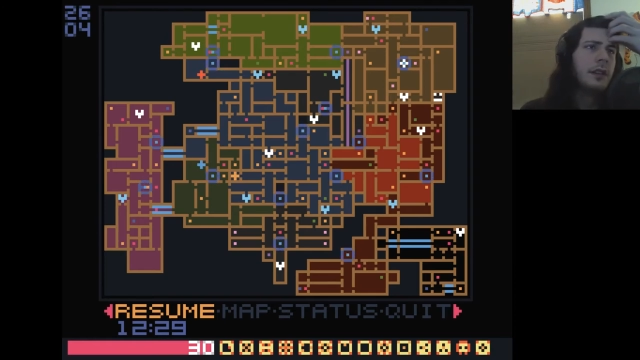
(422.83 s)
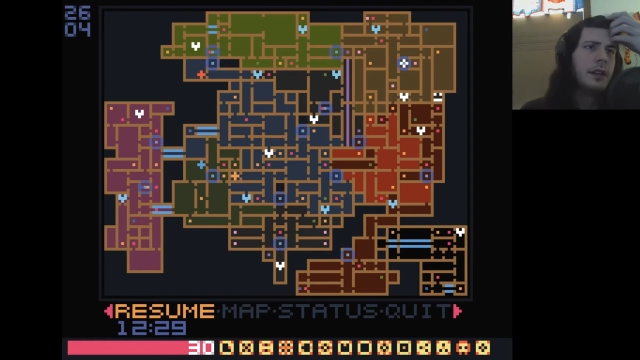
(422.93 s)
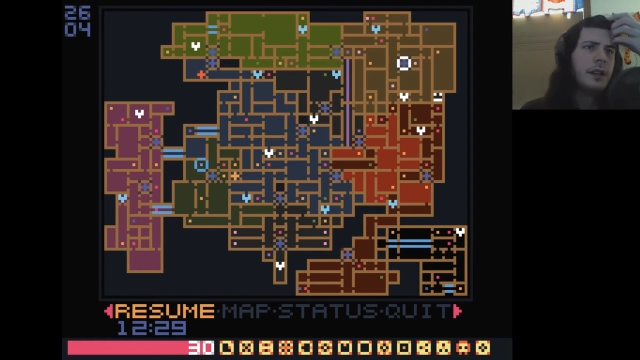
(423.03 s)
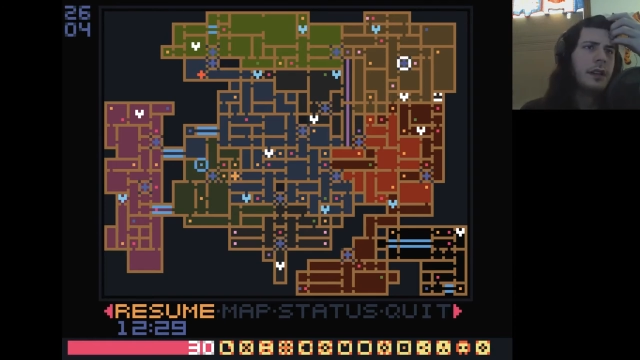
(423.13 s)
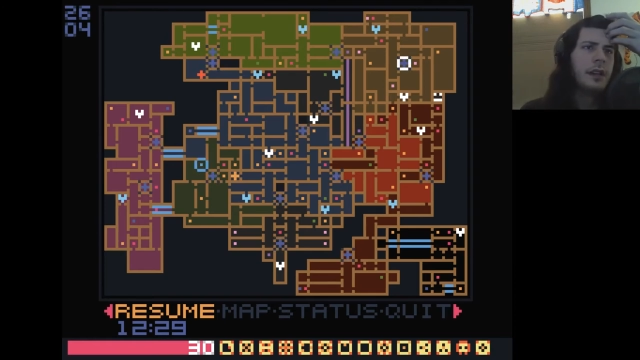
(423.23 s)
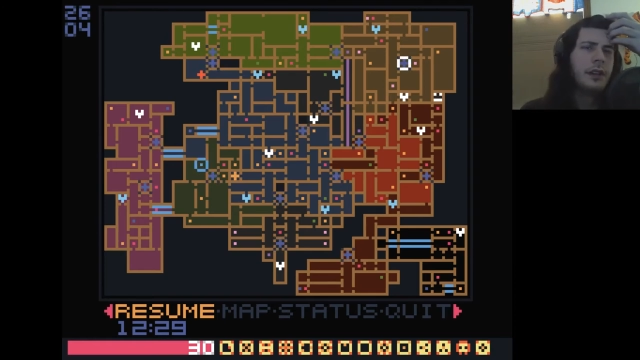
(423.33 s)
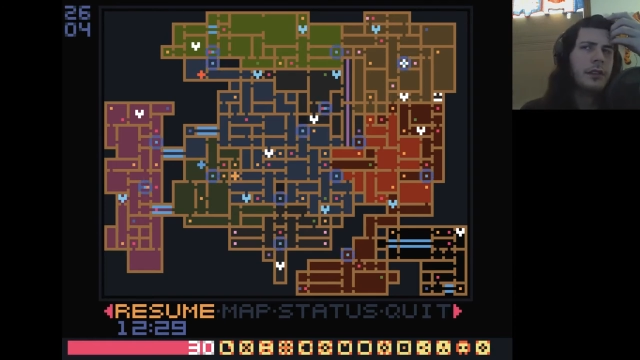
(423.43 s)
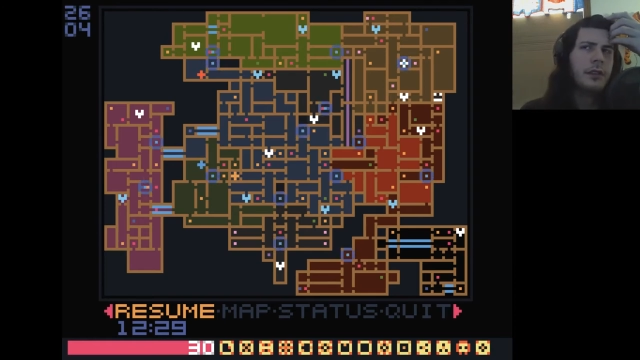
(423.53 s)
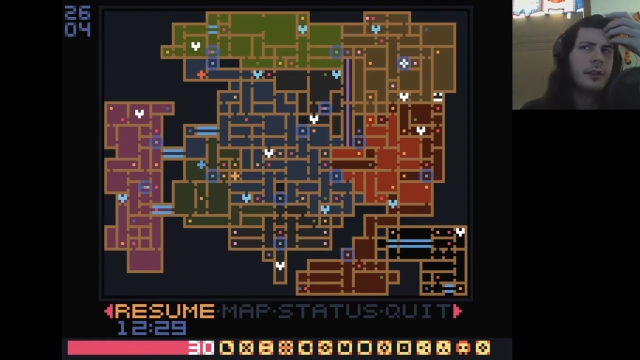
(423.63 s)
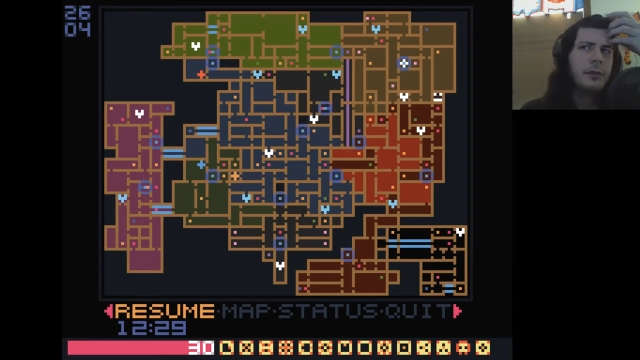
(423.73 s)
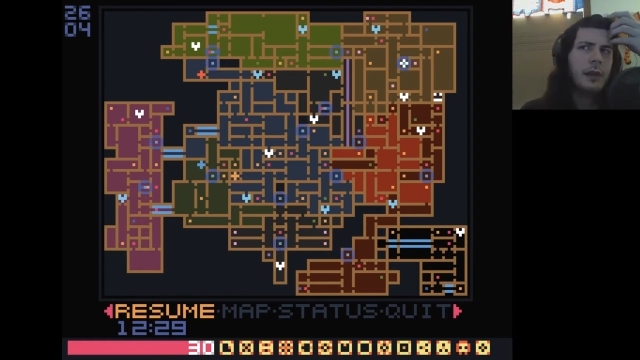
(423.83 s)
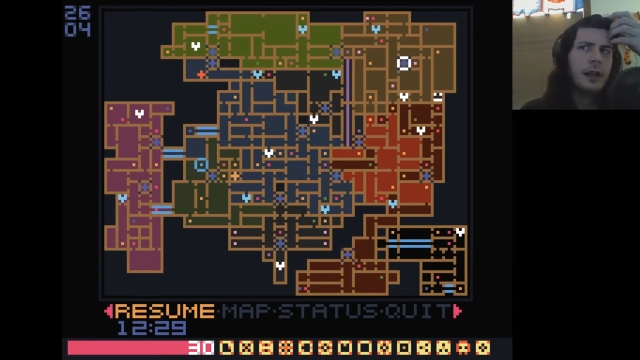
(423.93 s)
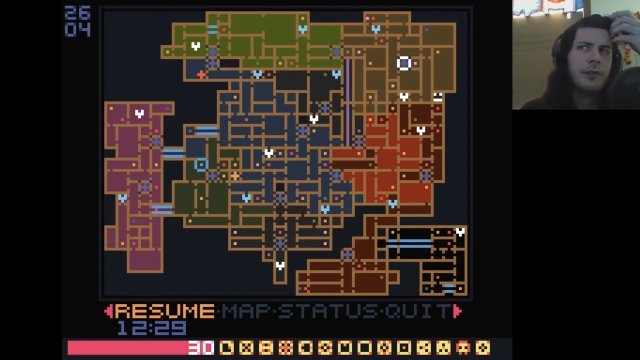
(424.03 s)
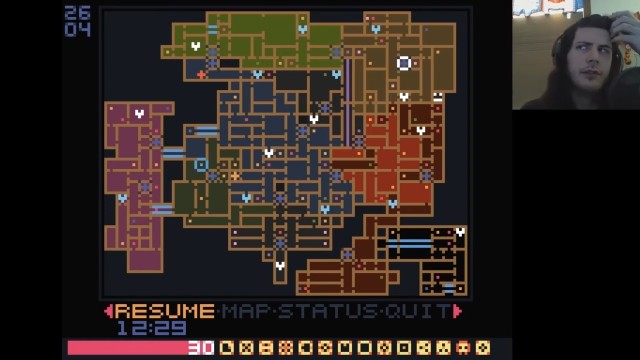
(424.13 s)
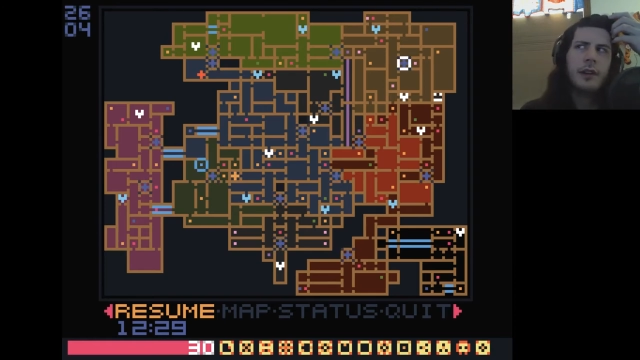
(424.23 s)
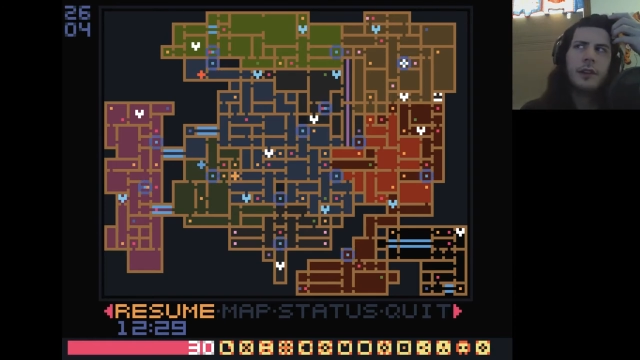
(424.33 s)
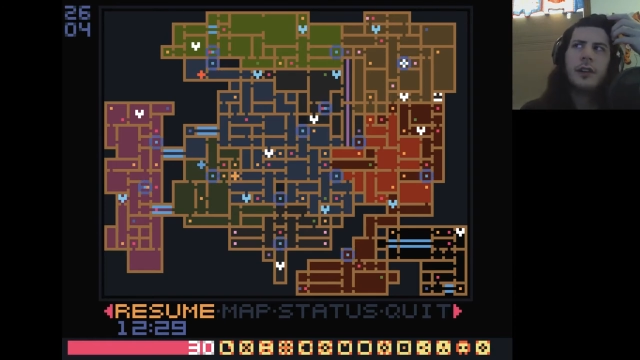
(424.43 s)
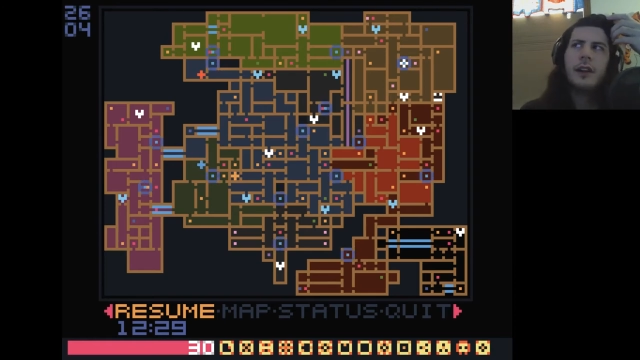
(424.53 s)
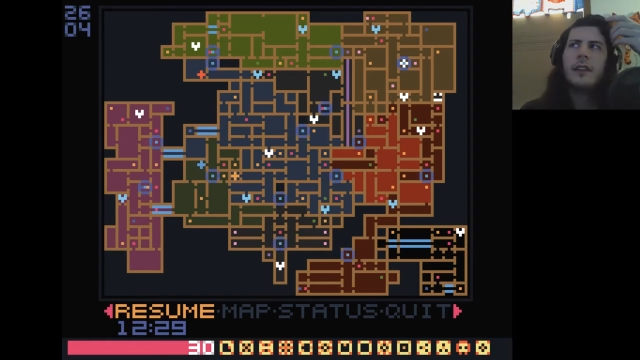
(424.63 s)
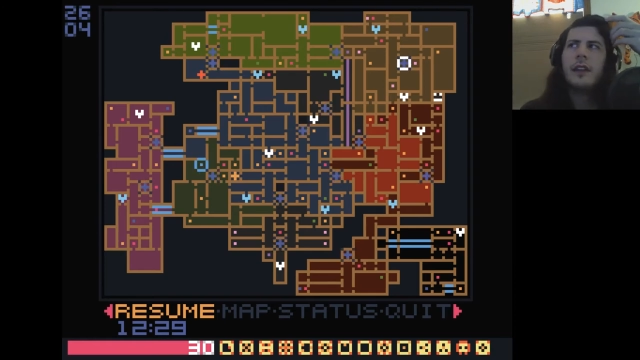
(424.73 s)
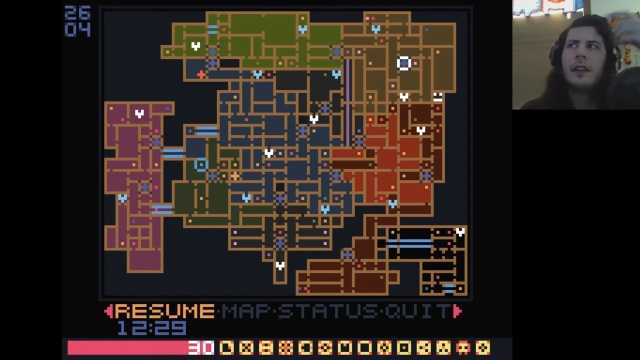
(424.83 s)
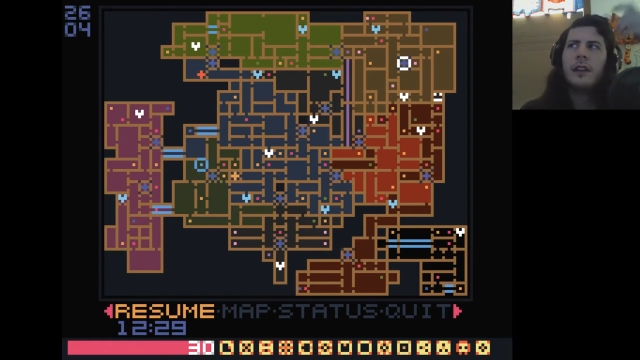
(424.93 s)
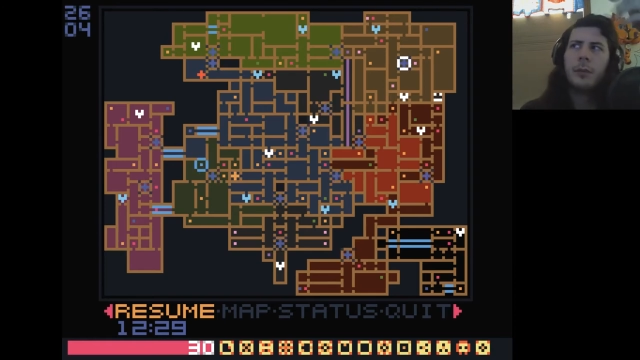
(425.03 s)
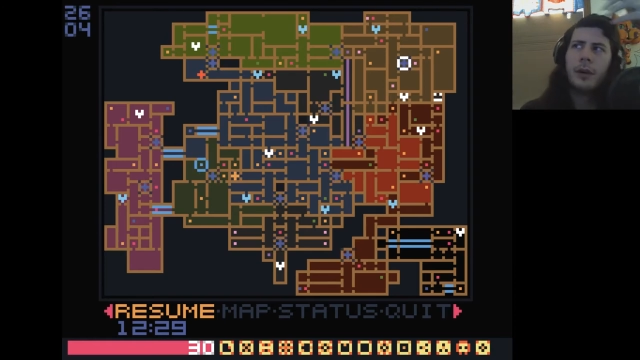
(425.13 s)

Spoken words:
In the interim after I translated it,